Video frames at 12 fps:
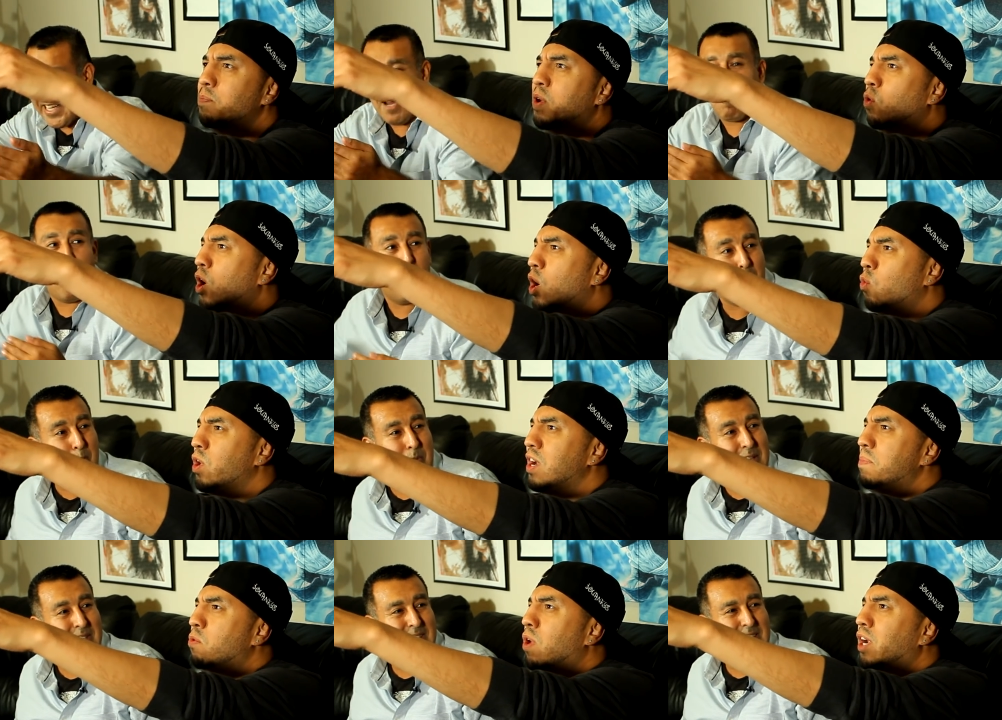Speaker 1: gonna, come home. We're
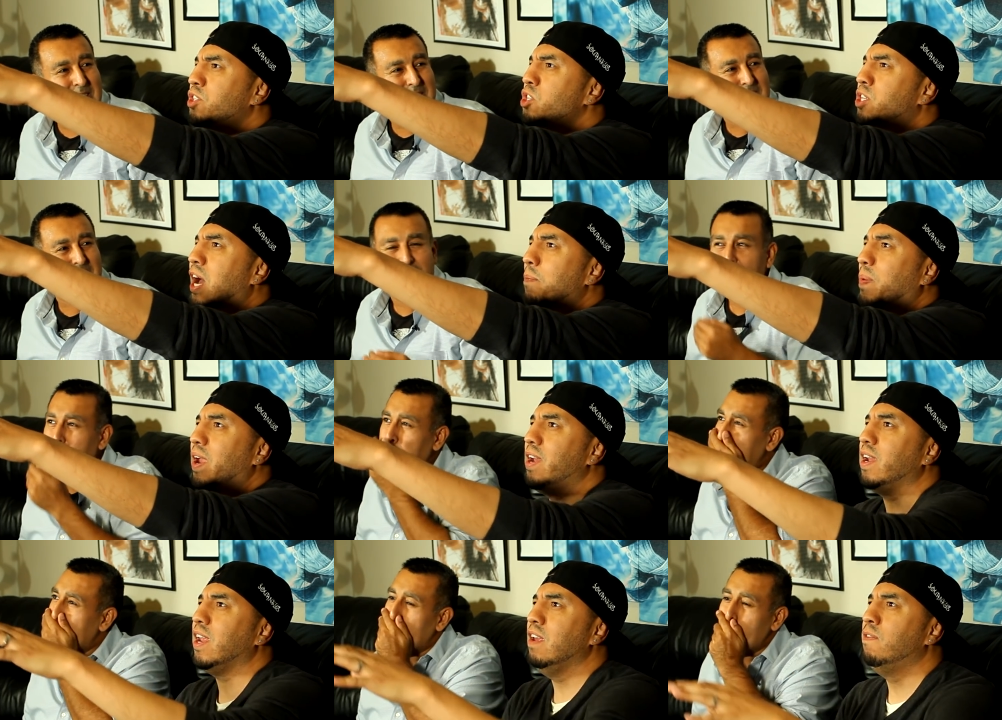gonna be watching Top Eight
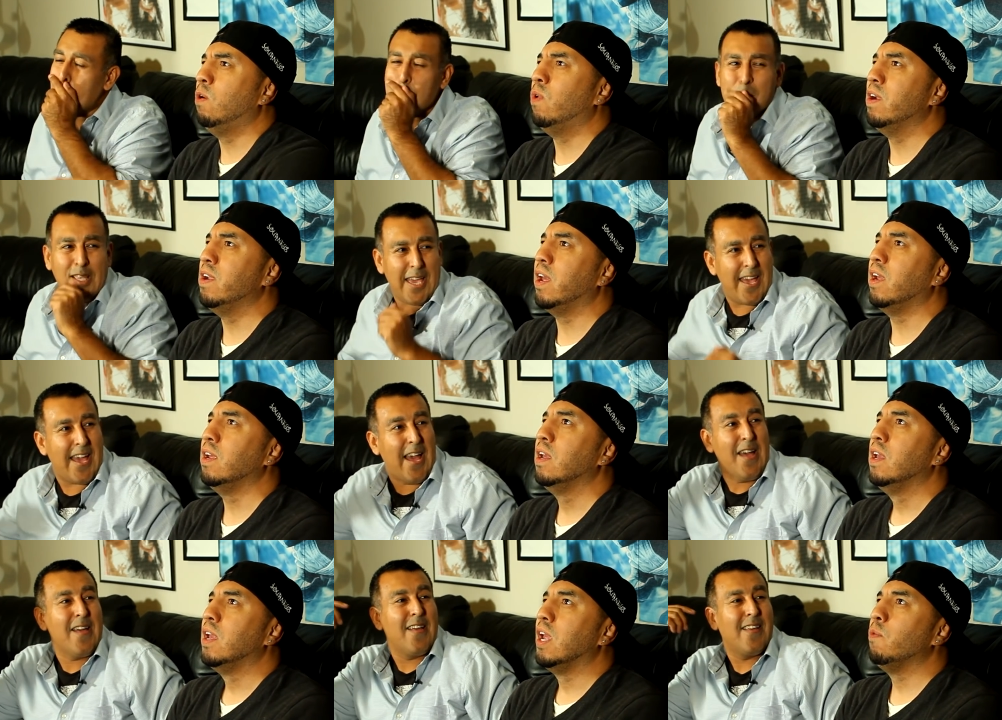at Evo one day.
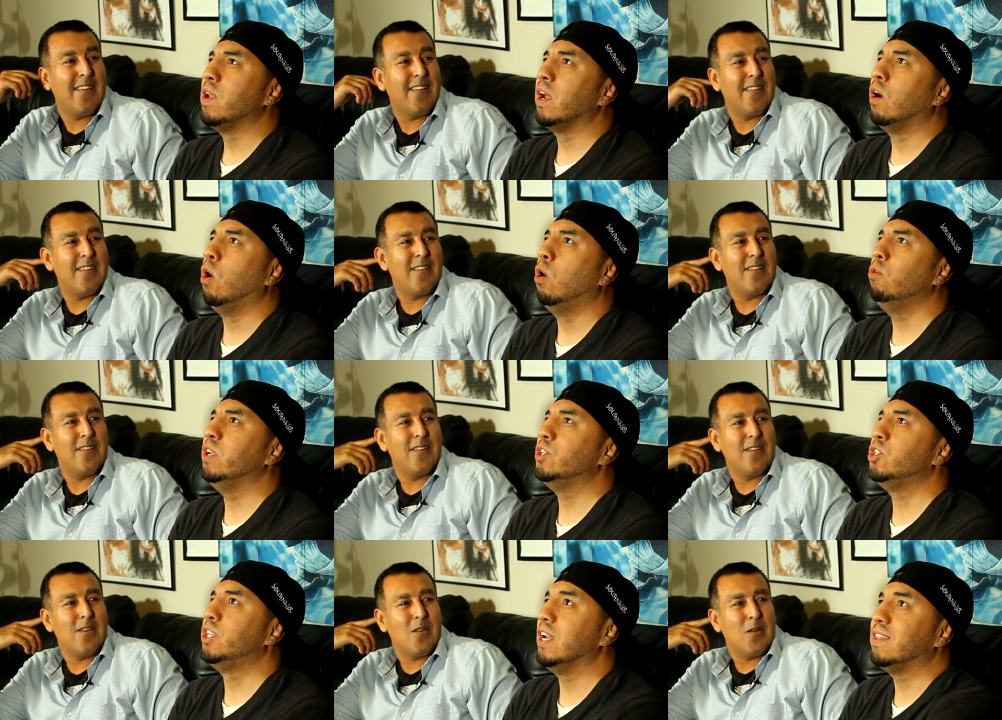Yeah. And we're like, holy
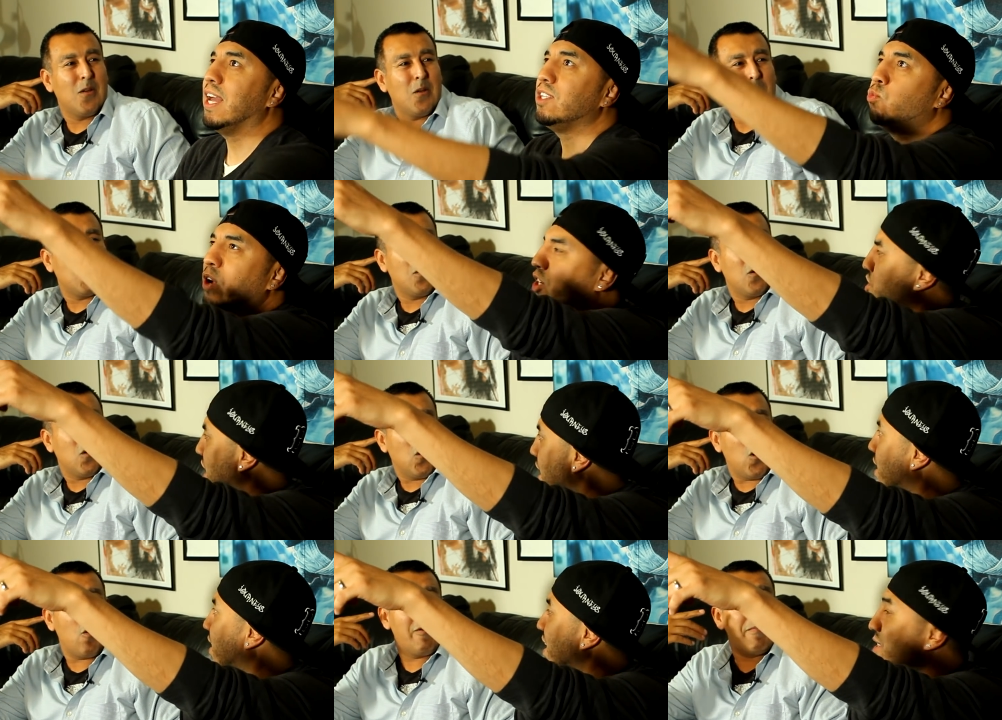shit, that's Rick Stick.
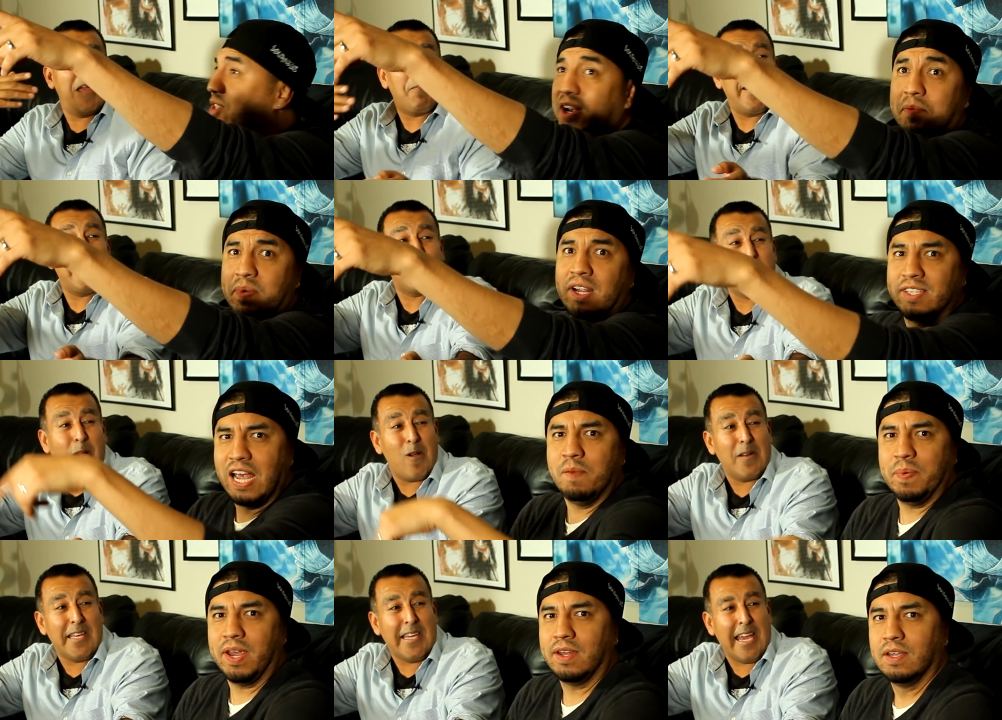Or oh, we might be an
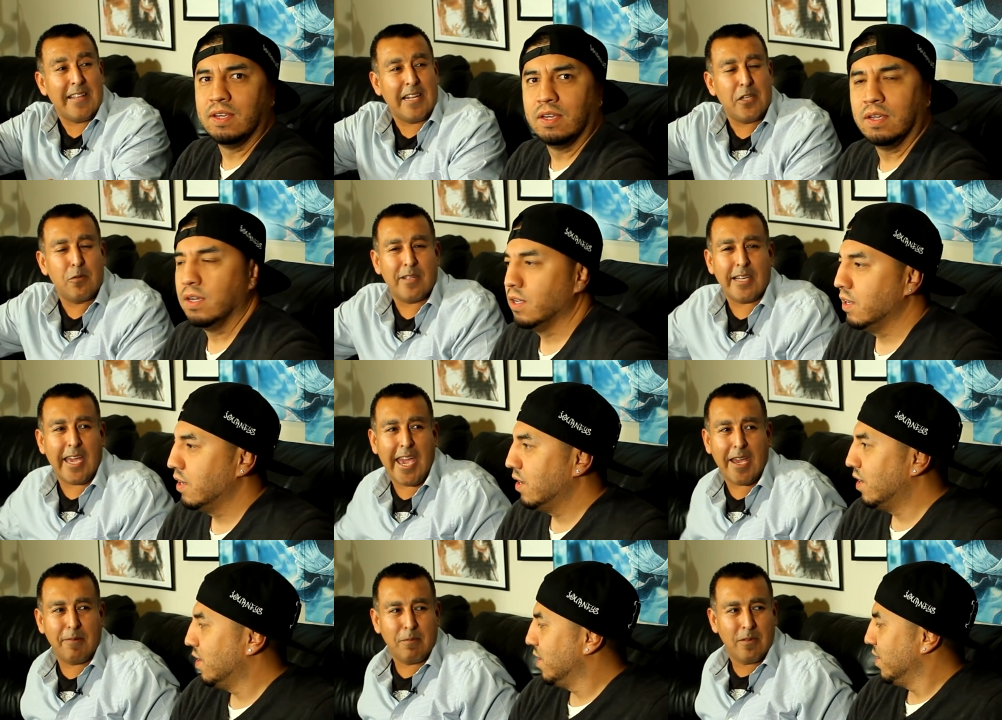attorney,
Speaker 2: and that dude's like,
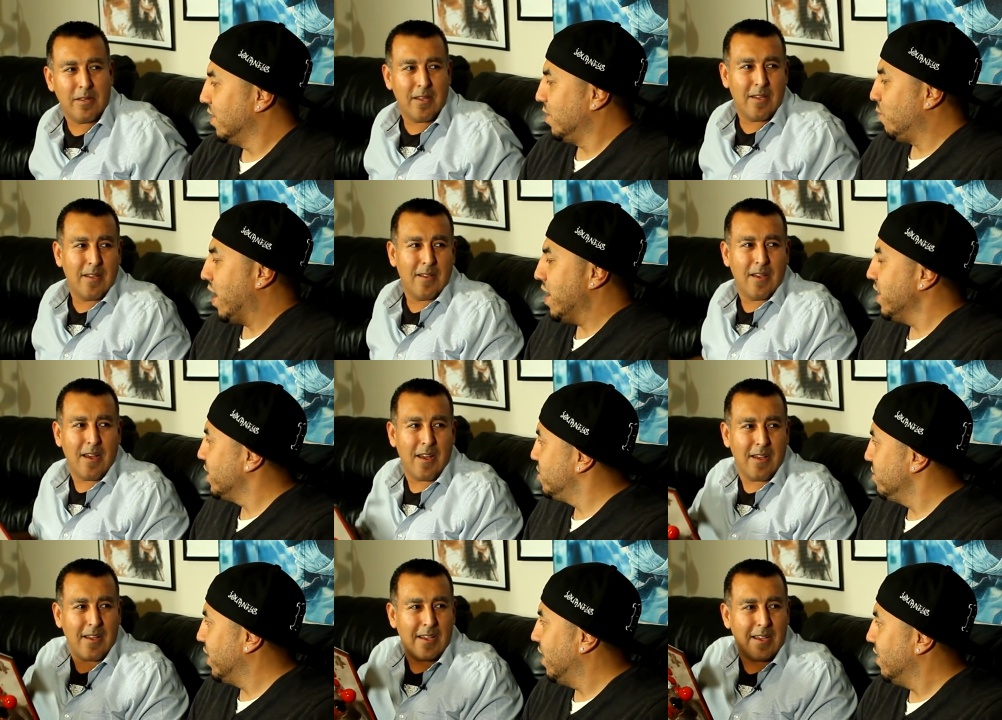hey.
Speaker 1: Right next
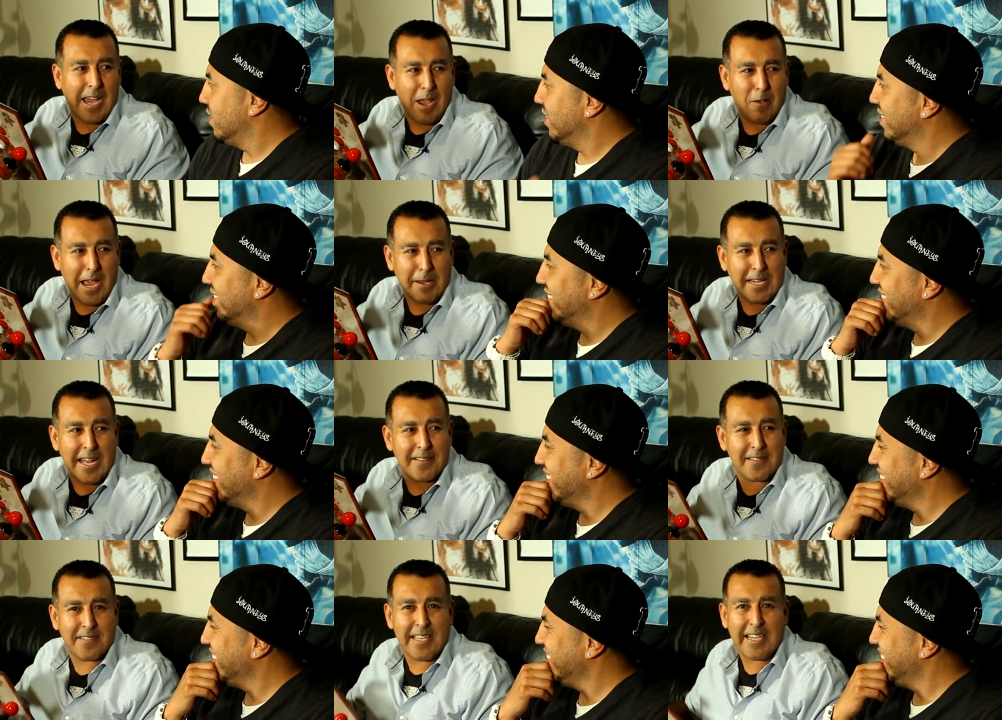to you.
Speaker 2: I, I got
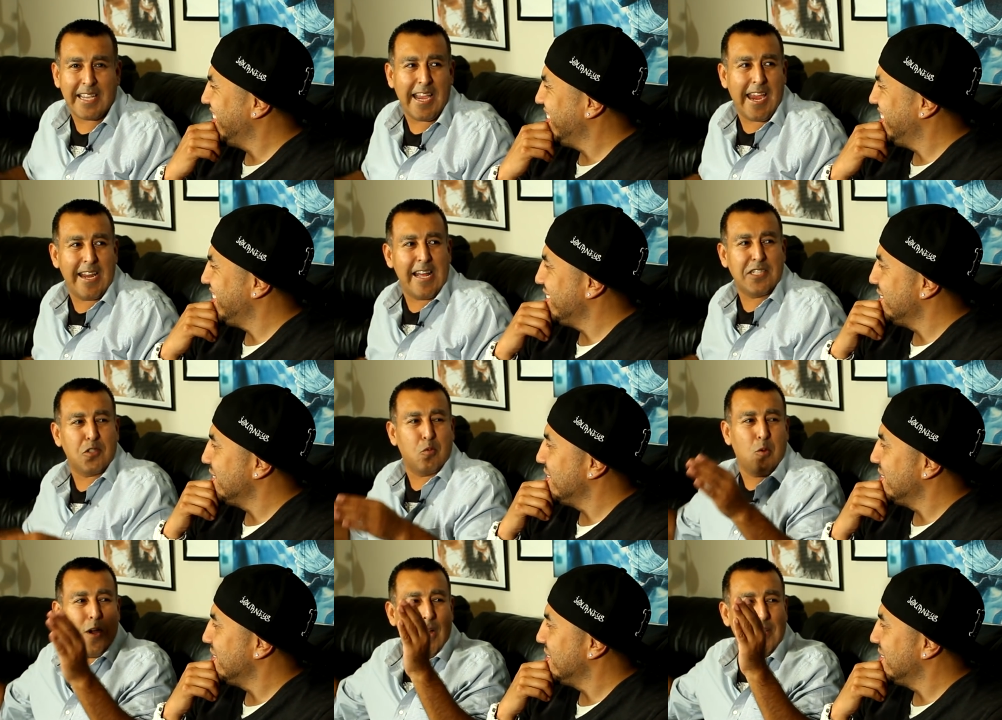the stick, and I just
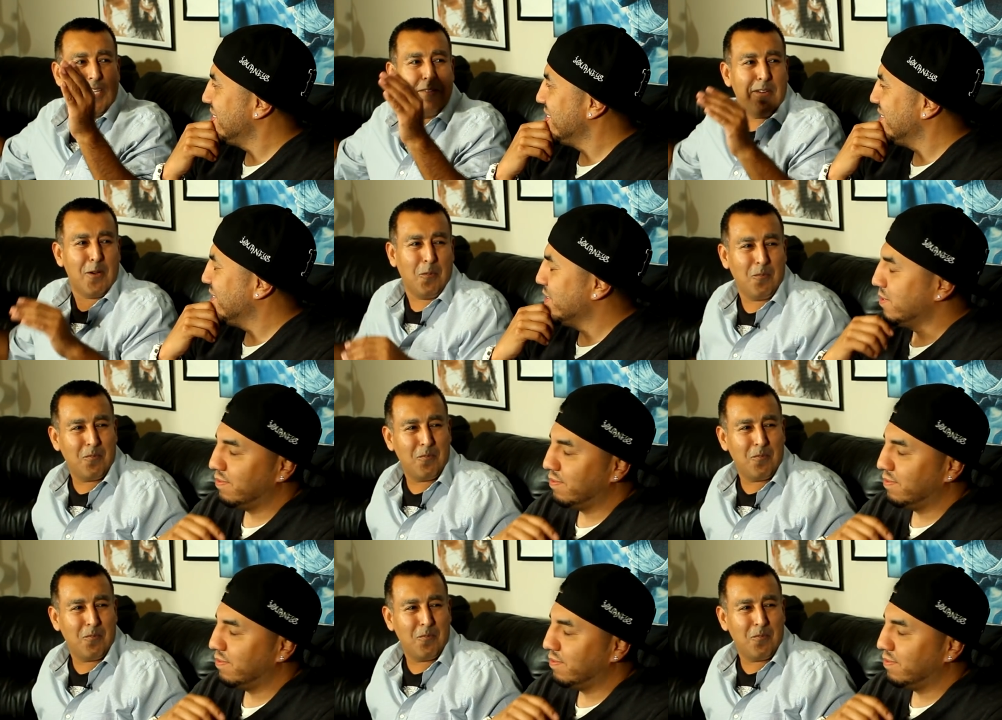won Evo.